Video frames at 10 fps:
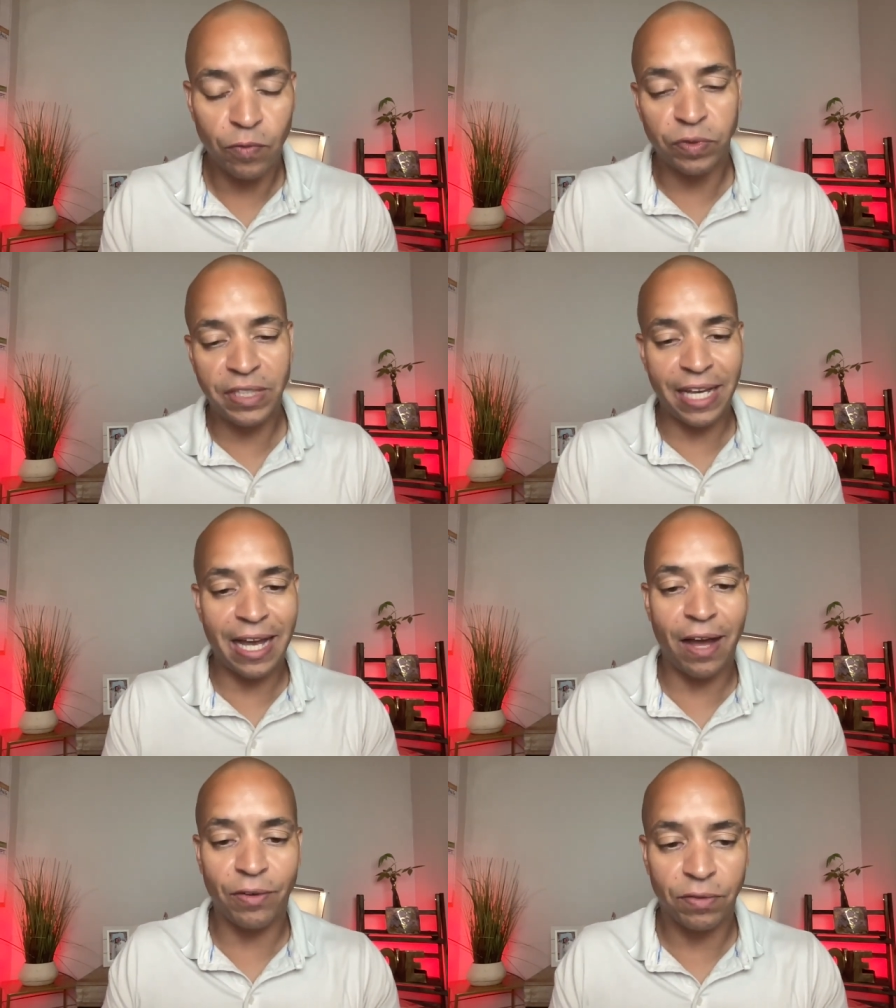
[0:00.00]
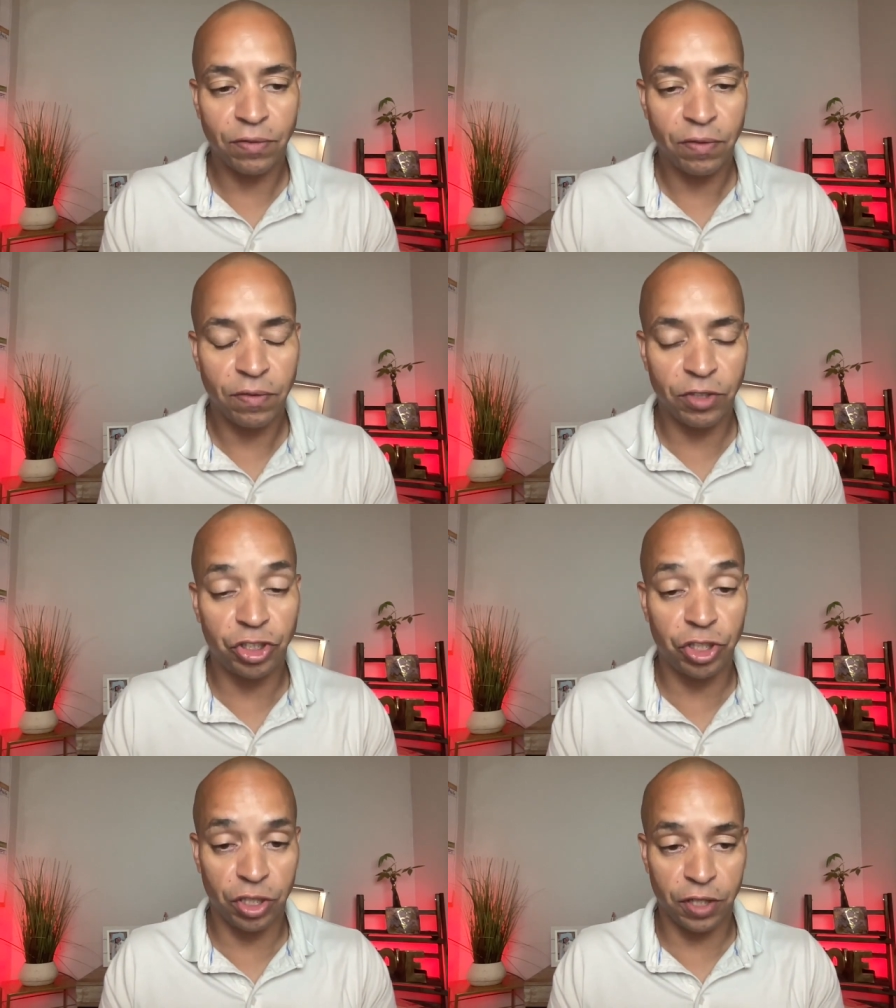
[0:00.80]
take out the
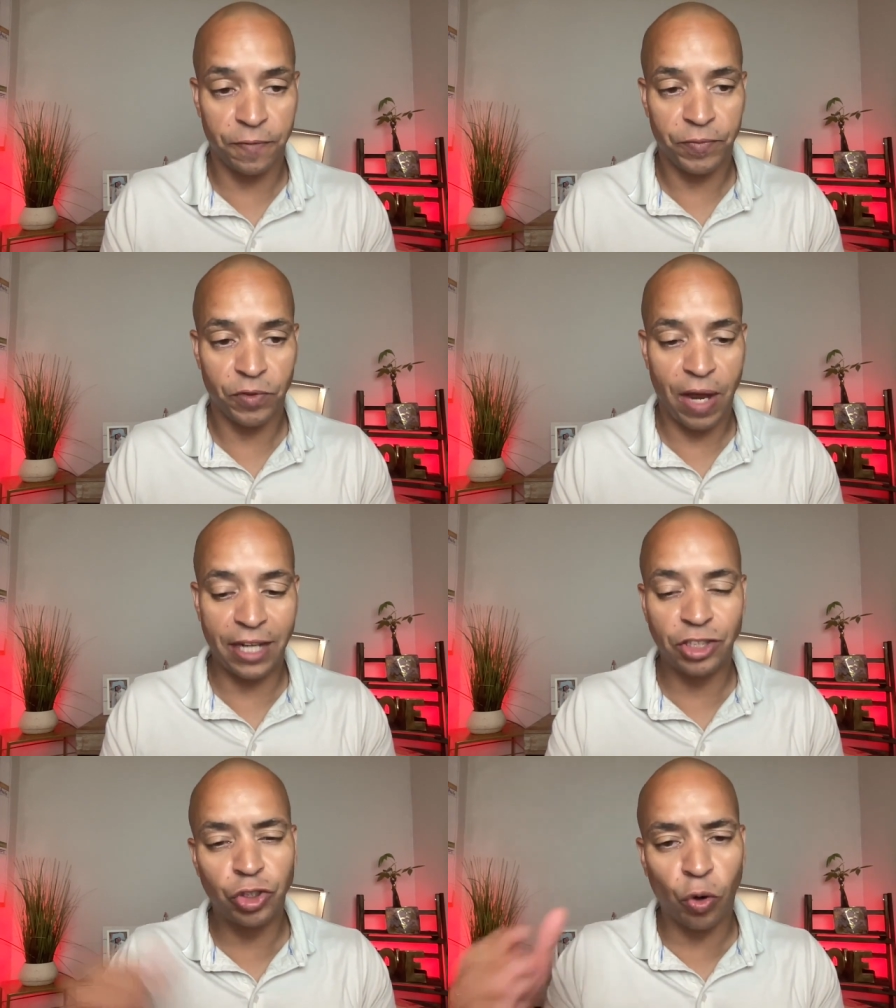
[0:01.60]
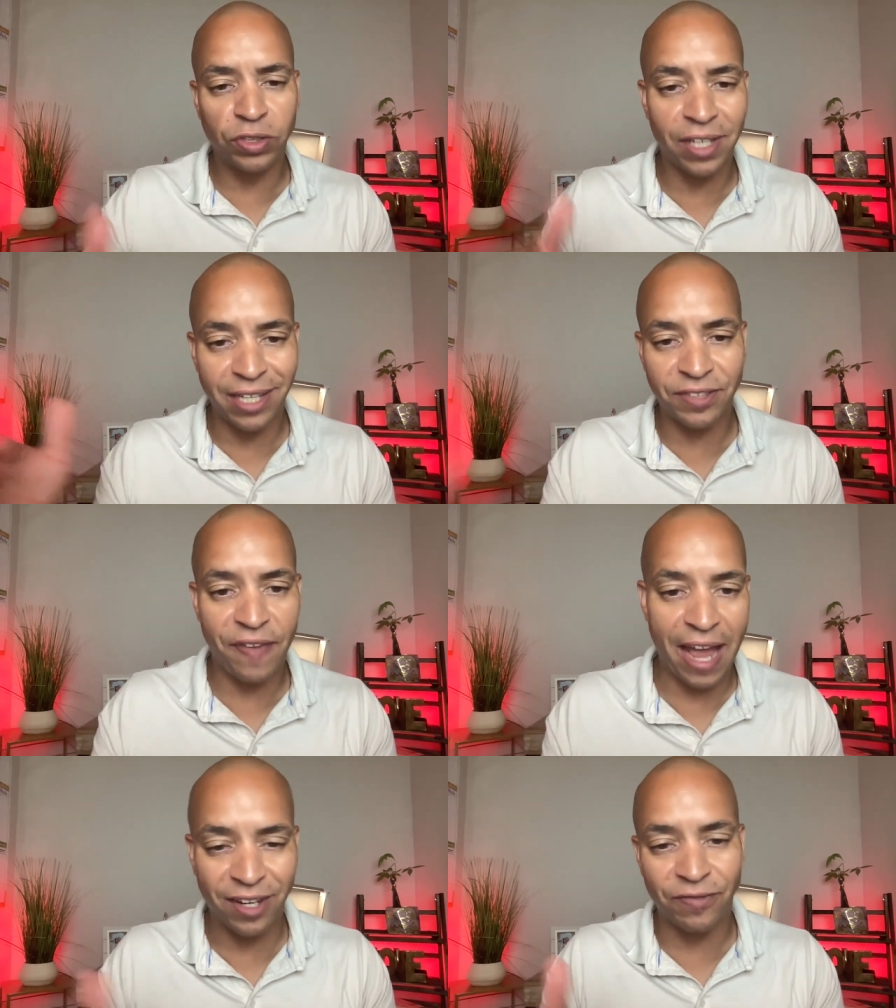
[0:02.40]
sugar, right? Stores it as
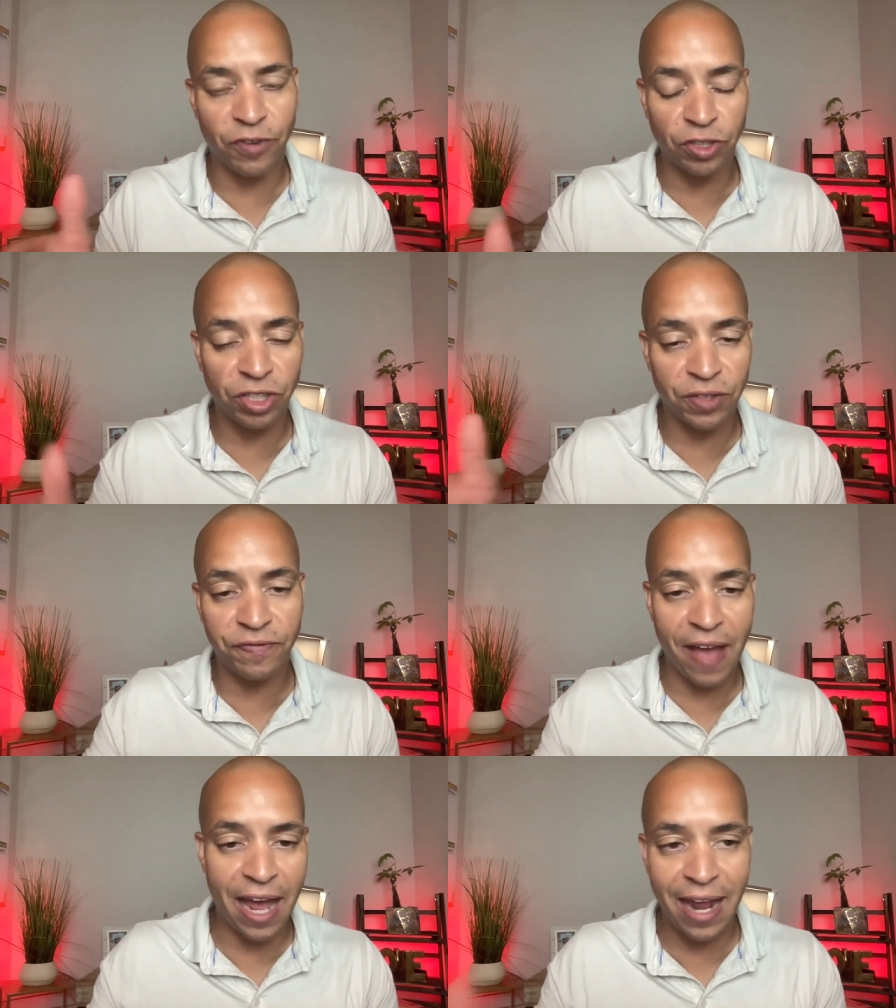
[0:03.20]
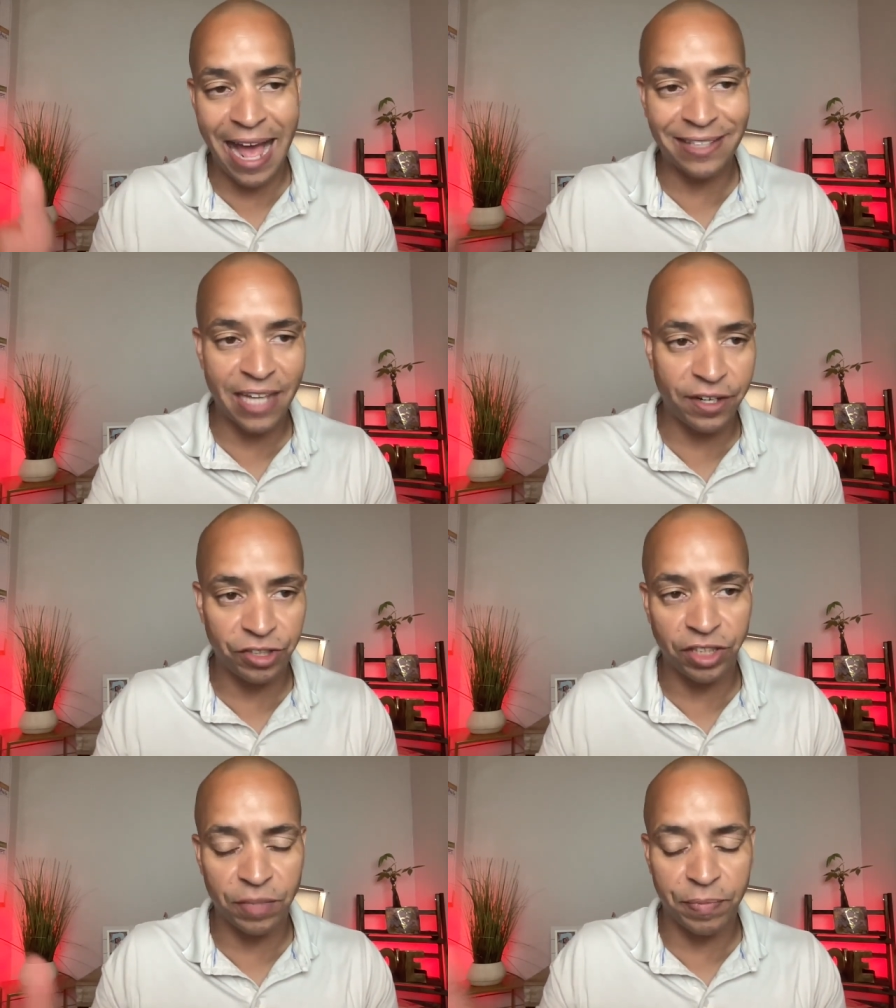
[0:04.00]
fat, converts it to fat as
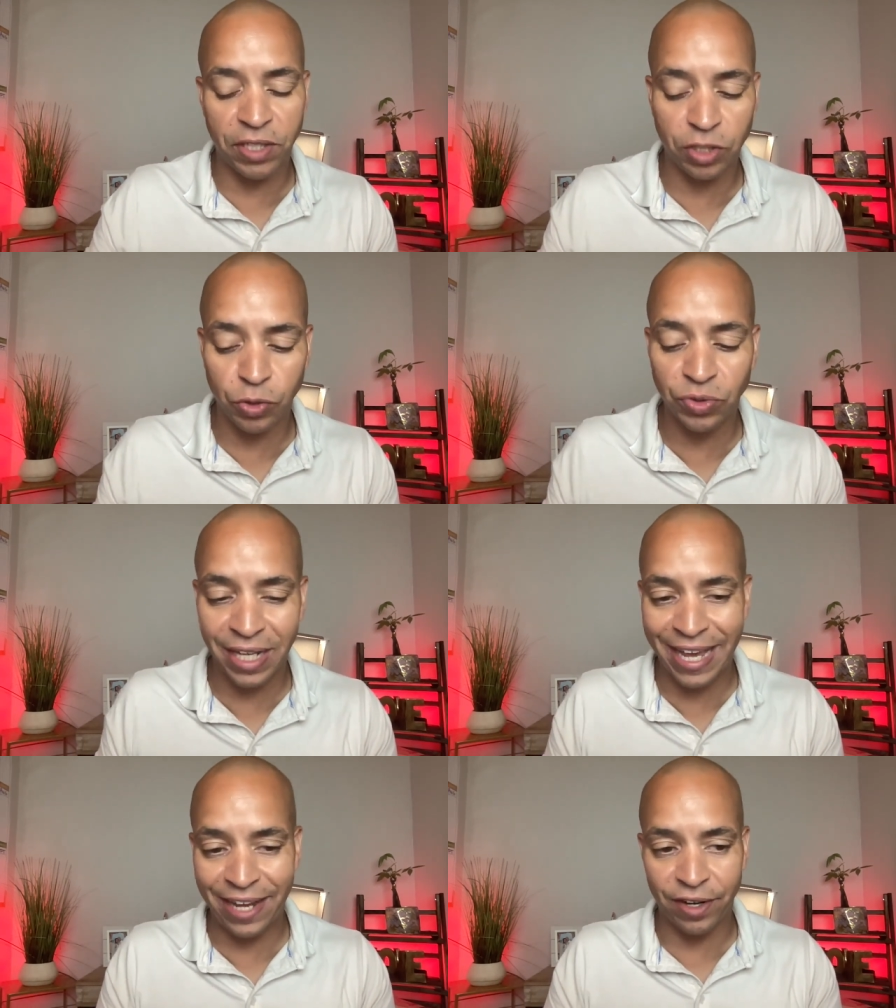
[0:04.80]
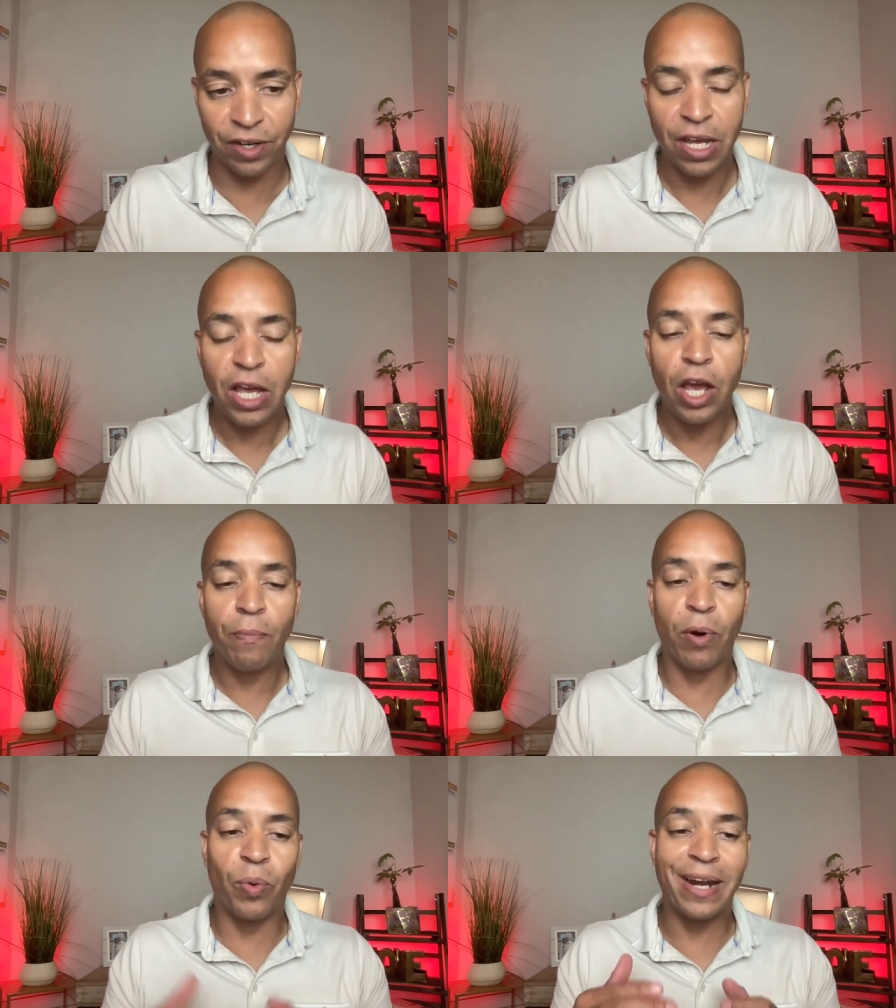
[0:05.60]
energy to be used later.
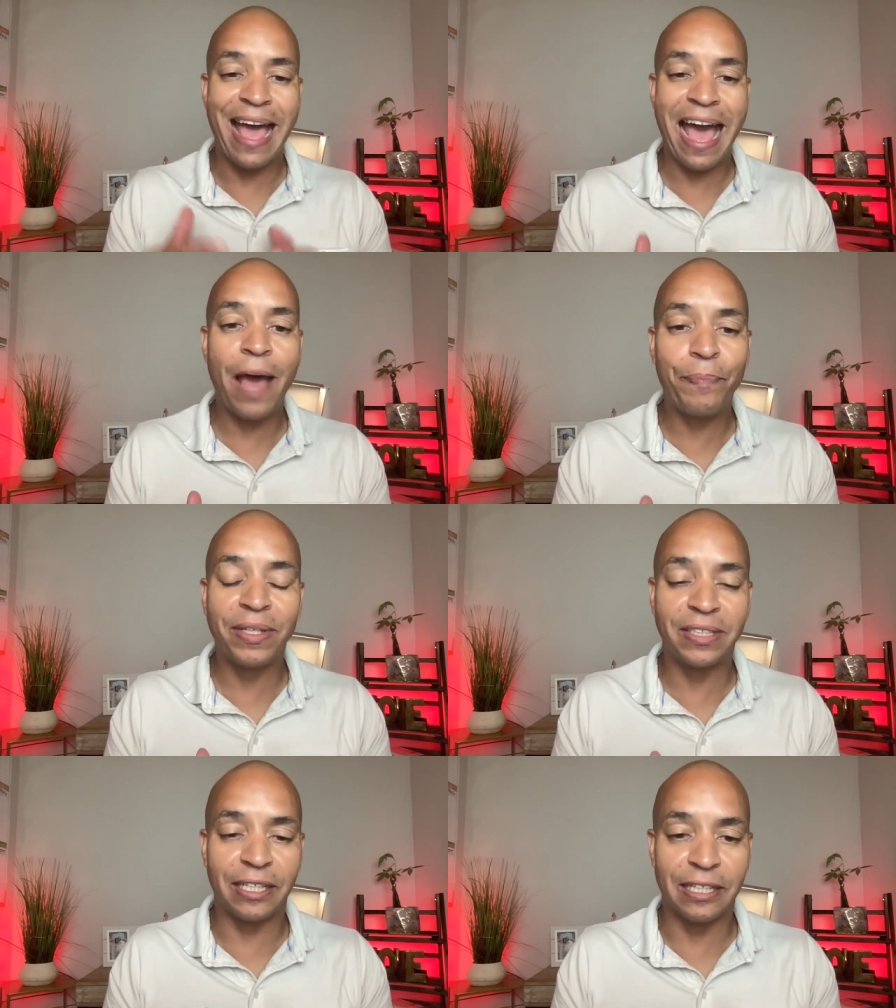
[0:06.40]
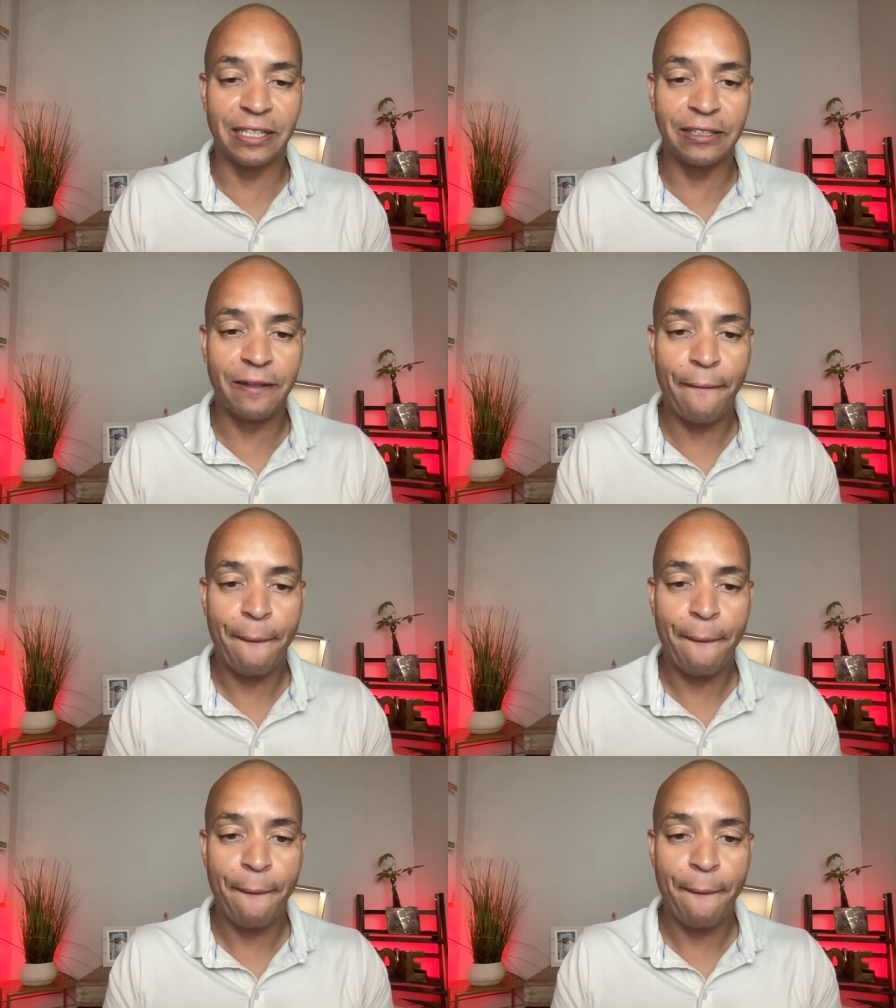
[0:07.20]
But what happens is